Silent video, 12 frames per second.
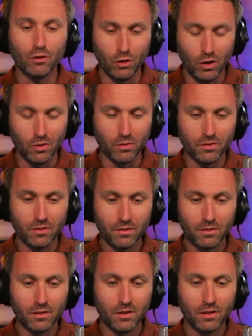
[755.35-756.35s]
alone
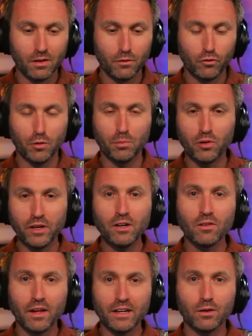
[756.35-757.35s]
for a
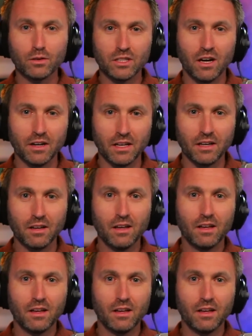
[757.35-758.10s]
player like Ohtani